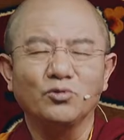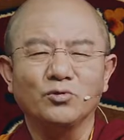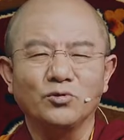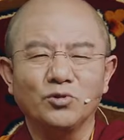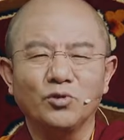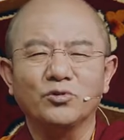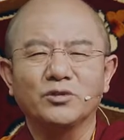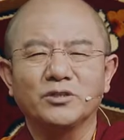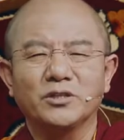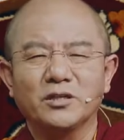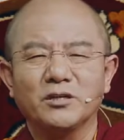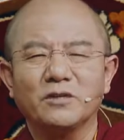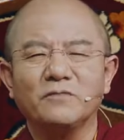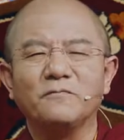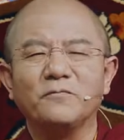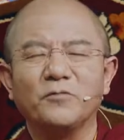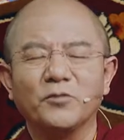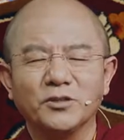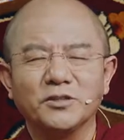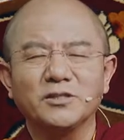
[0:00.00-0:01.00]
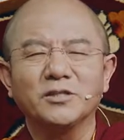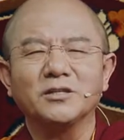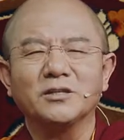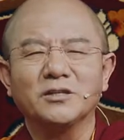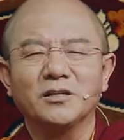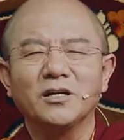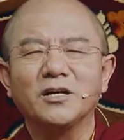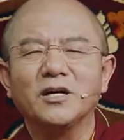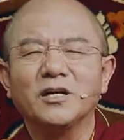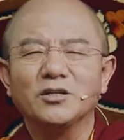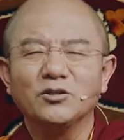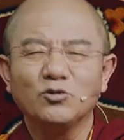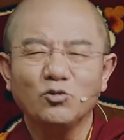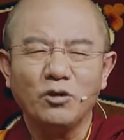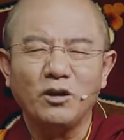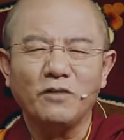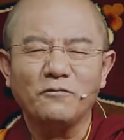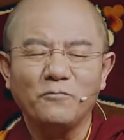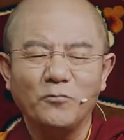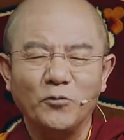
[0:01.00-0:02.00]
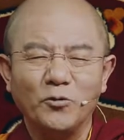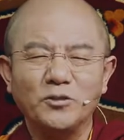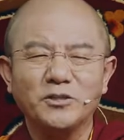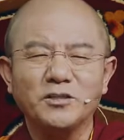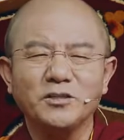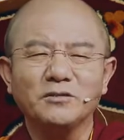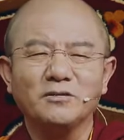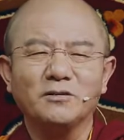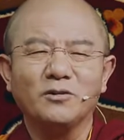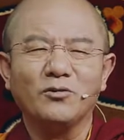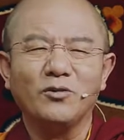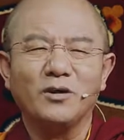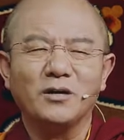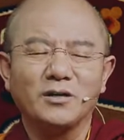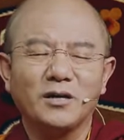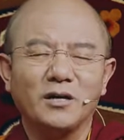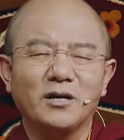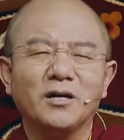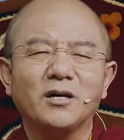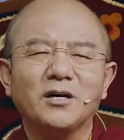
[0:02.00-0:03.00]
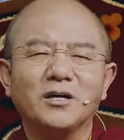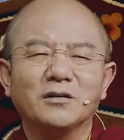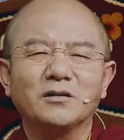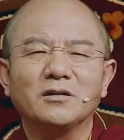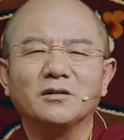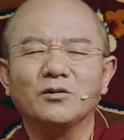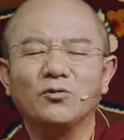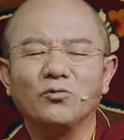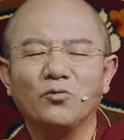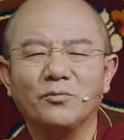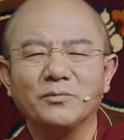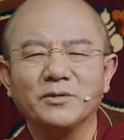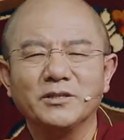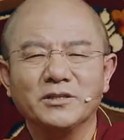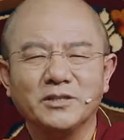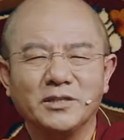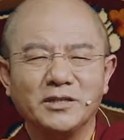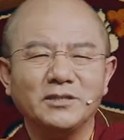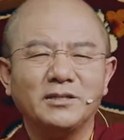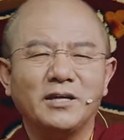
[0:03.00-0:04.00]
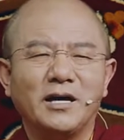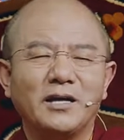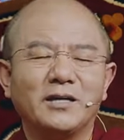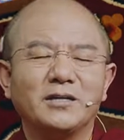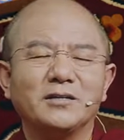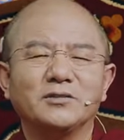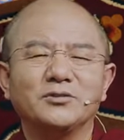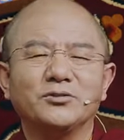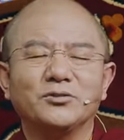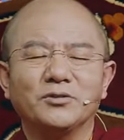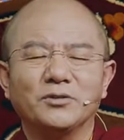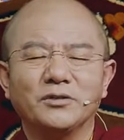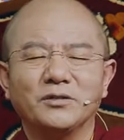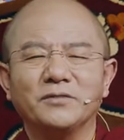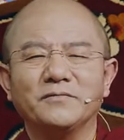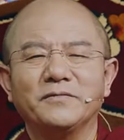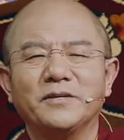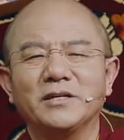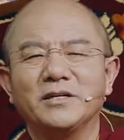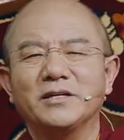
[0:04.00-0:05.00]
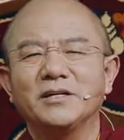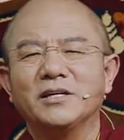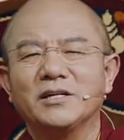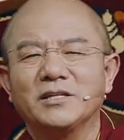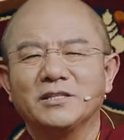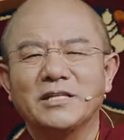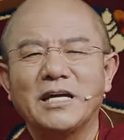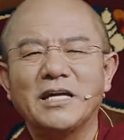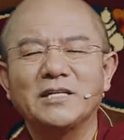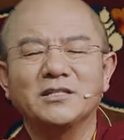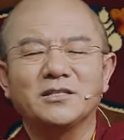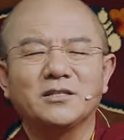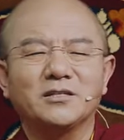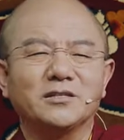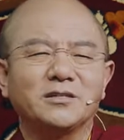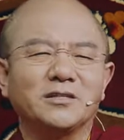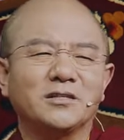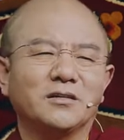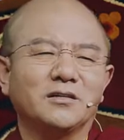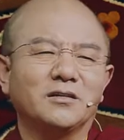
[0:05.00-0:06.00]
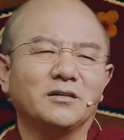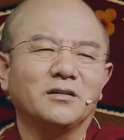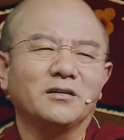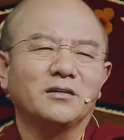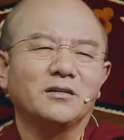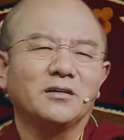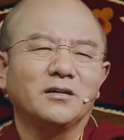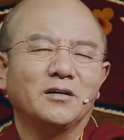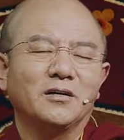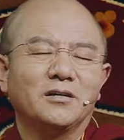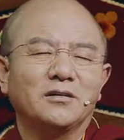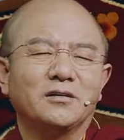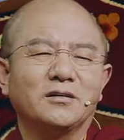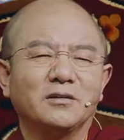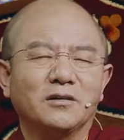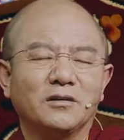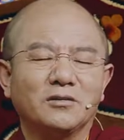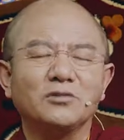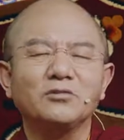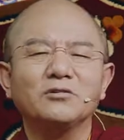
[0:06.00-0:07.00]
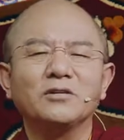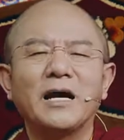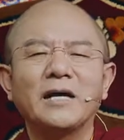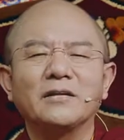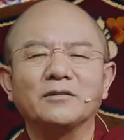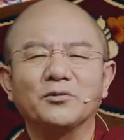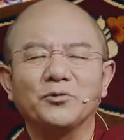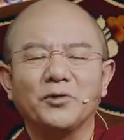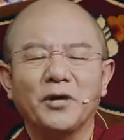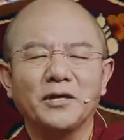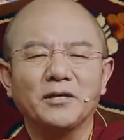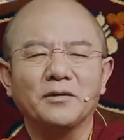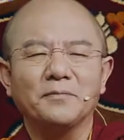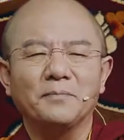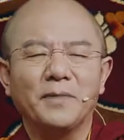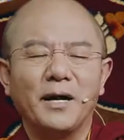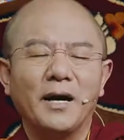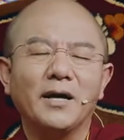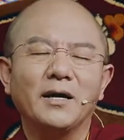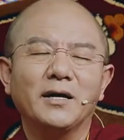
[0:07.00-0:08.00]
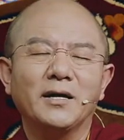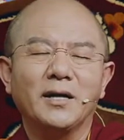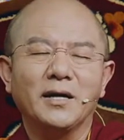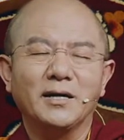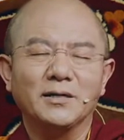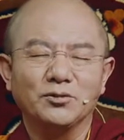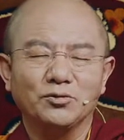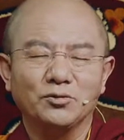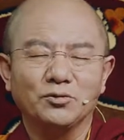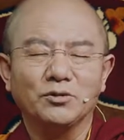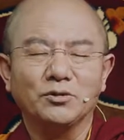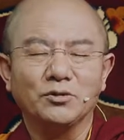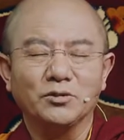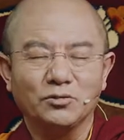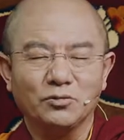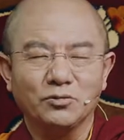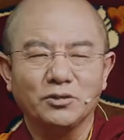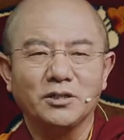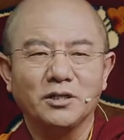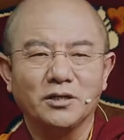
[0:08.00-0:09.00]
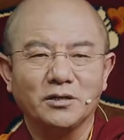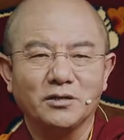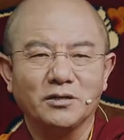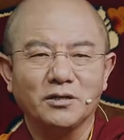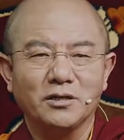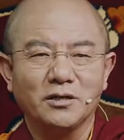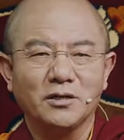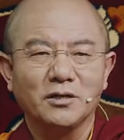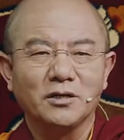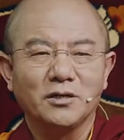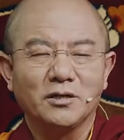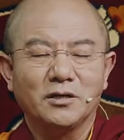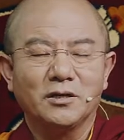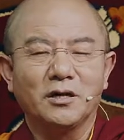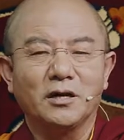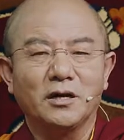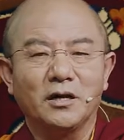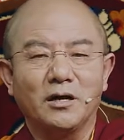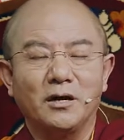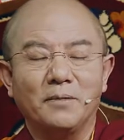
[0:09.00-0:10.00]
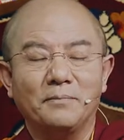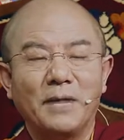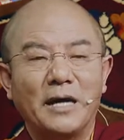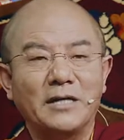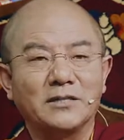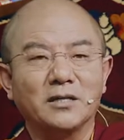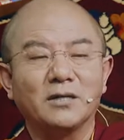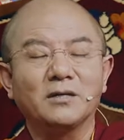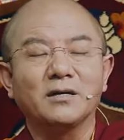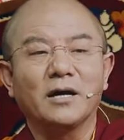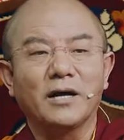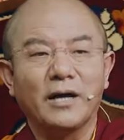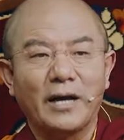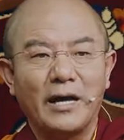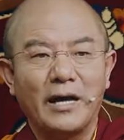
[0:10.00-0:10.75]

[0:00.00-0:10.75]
be of no use. Therefore, it is quite important to understand that we all attain Buddha nature within. We all have Buddha nature, but Buddha nature